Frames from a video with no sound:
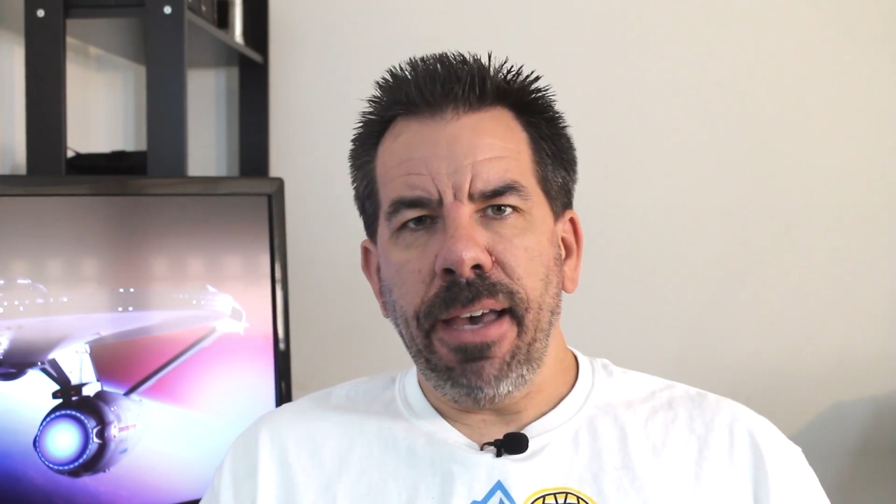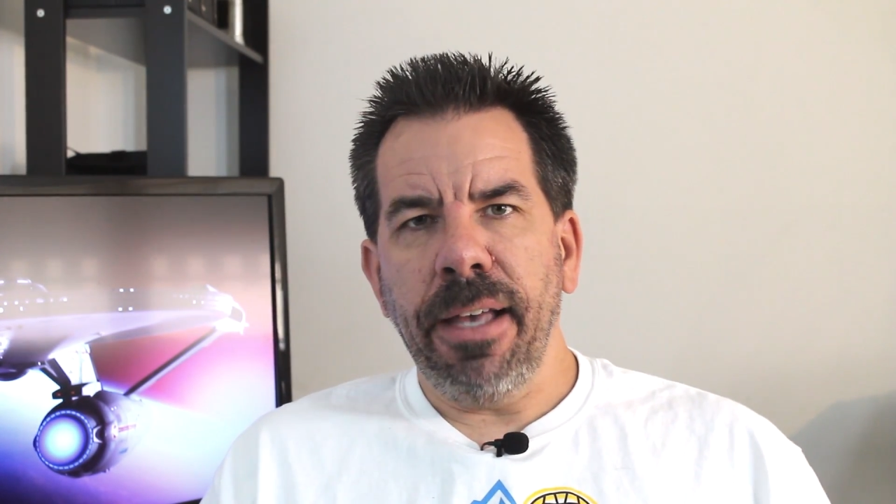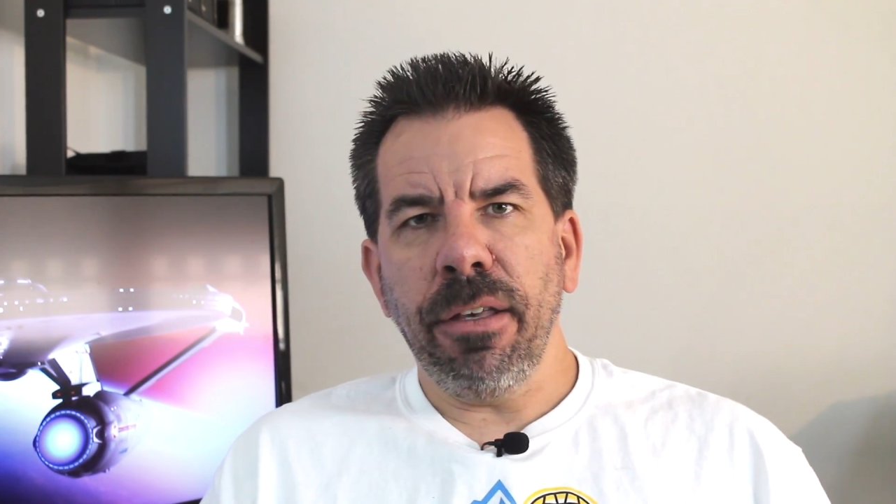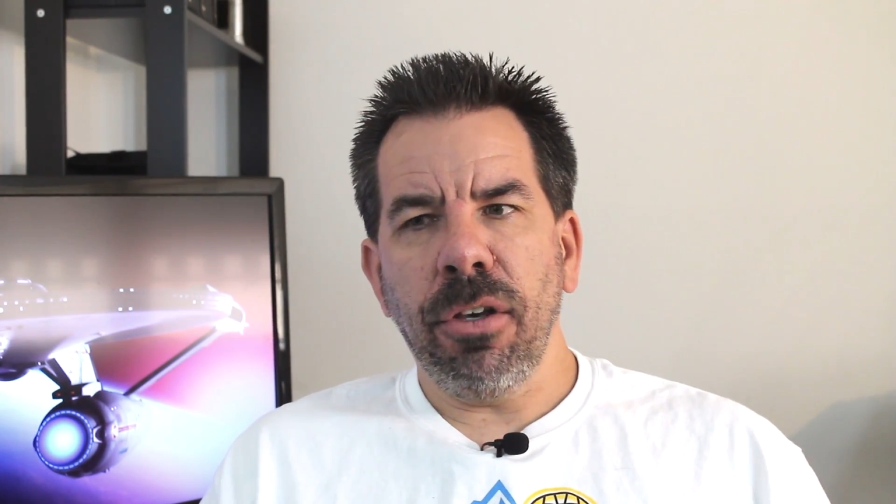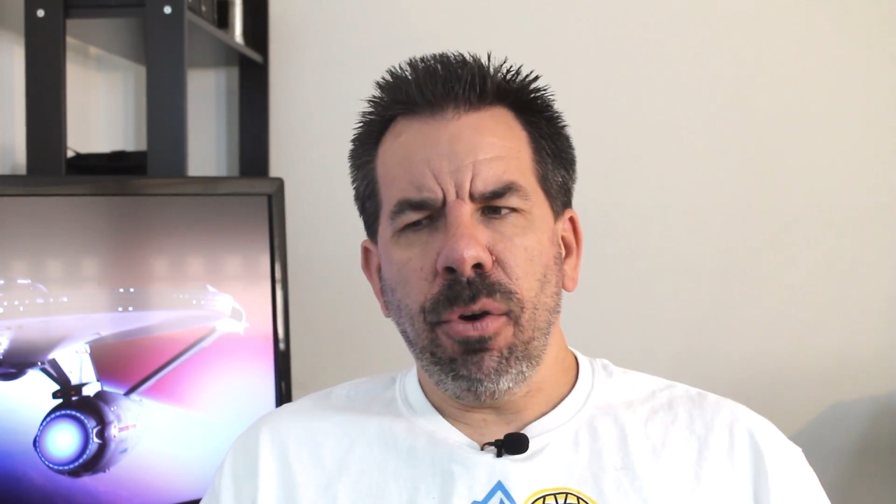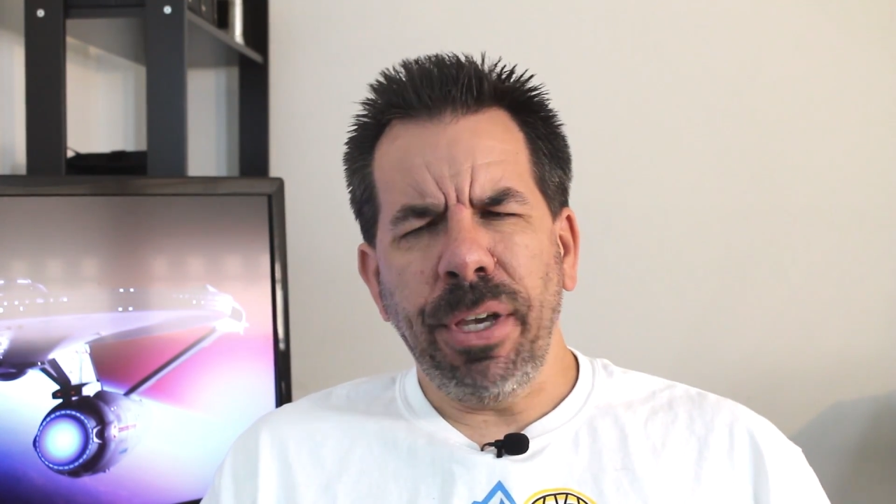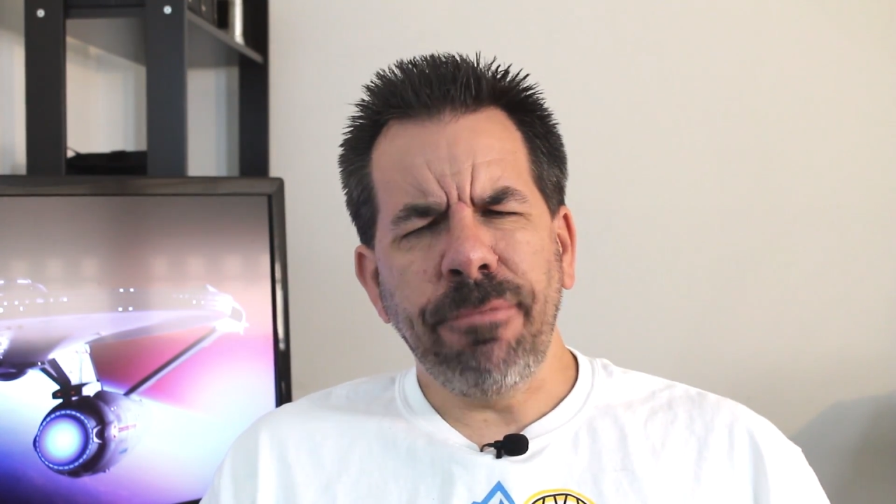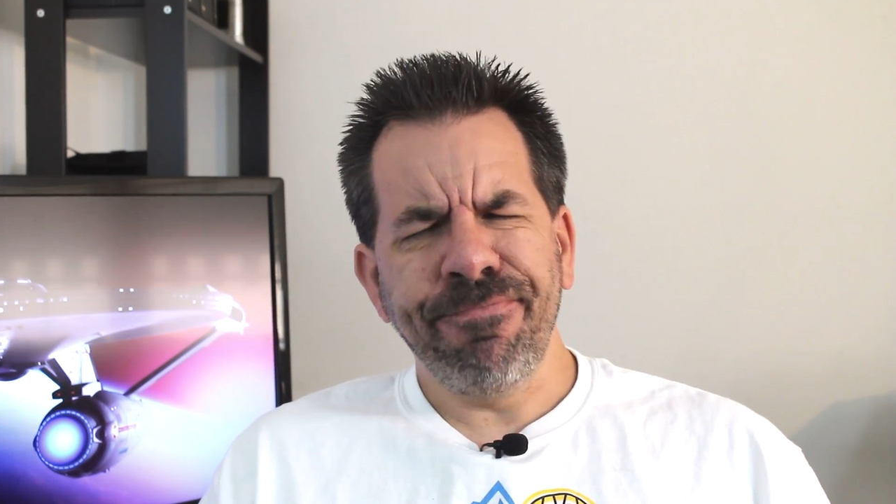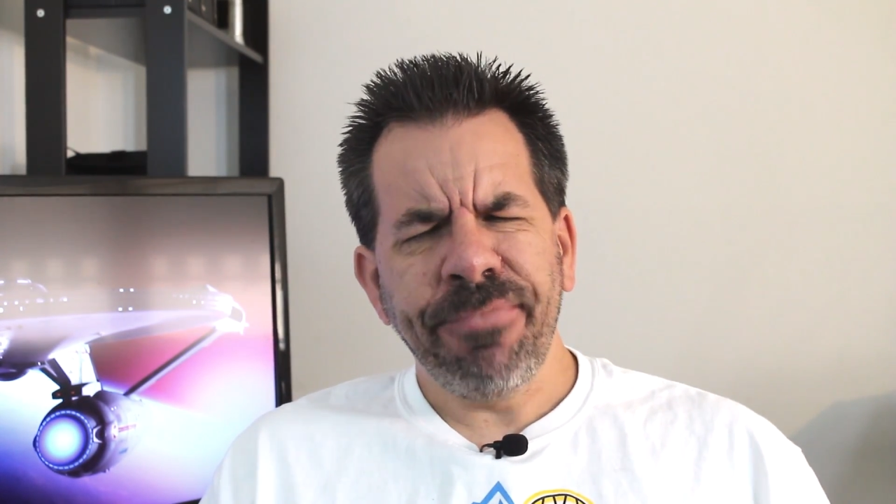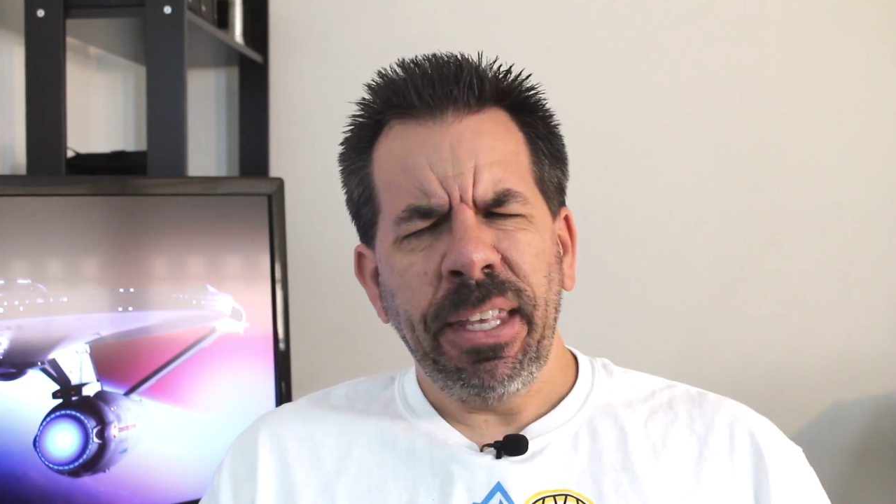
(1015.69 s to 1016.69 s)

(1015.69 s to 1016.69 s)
that and going,